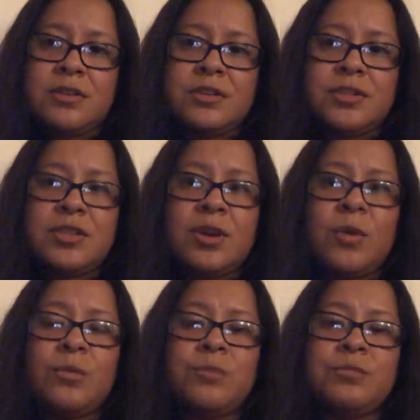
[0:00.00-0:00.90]

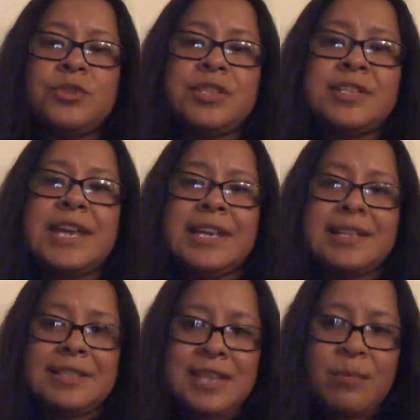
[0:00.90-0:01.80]
So just take
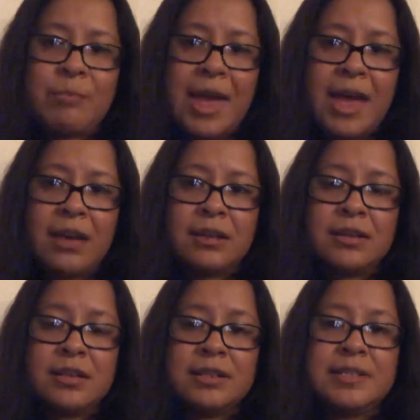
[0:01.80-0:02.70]
a step back
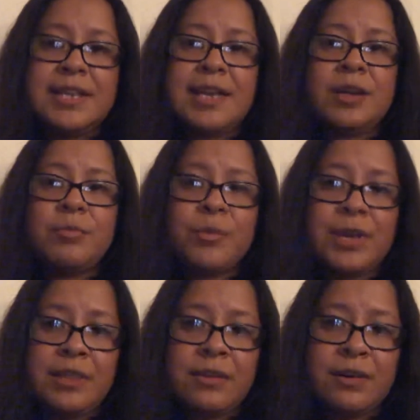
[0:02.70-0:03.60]
and take a
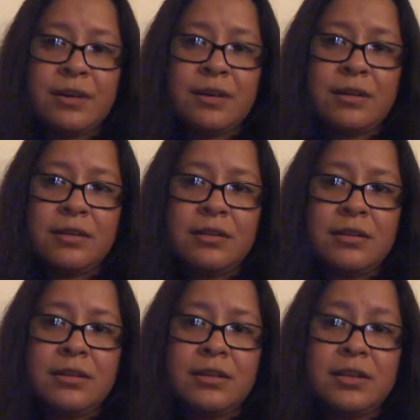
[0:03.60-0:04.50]
breather
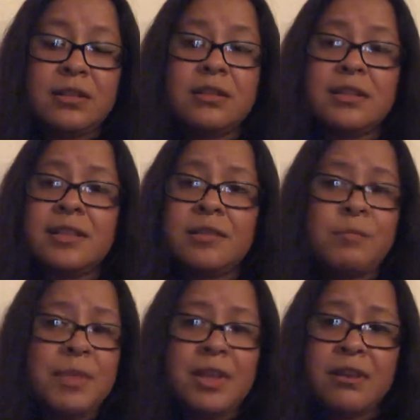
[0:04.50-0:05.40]
and look in the
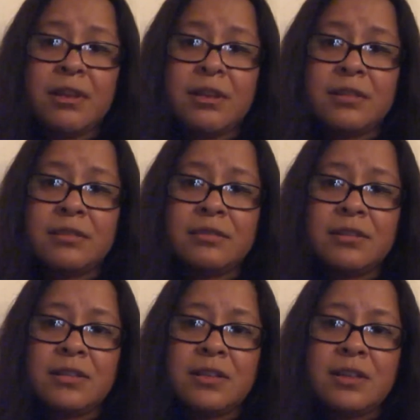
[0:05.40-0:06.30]
mirror
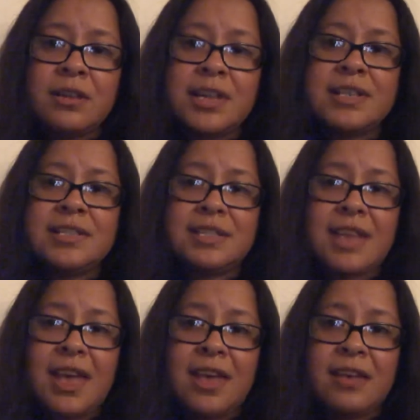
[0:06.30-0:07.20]
and
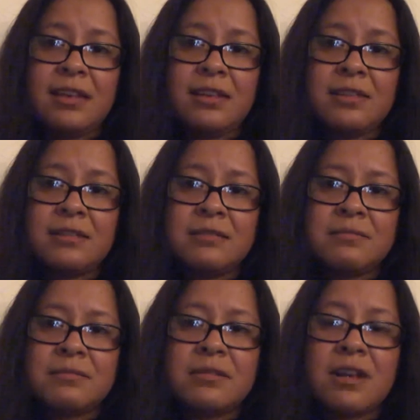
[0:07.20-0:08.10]
say,
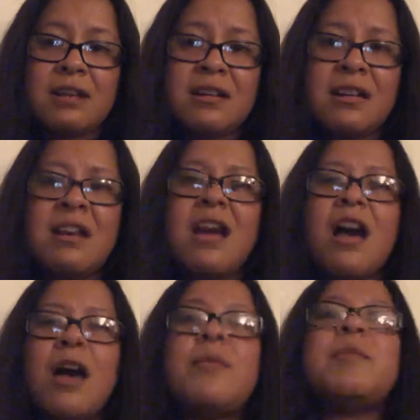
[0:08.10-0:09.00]

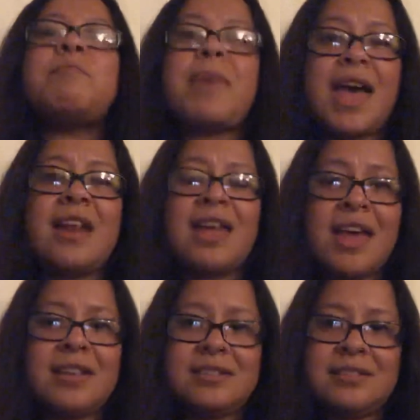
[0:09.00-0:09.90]
I'm a
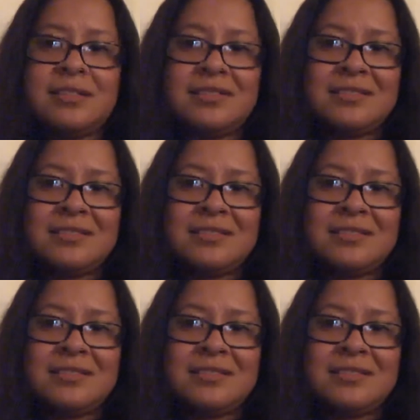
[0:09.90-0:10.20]
badass.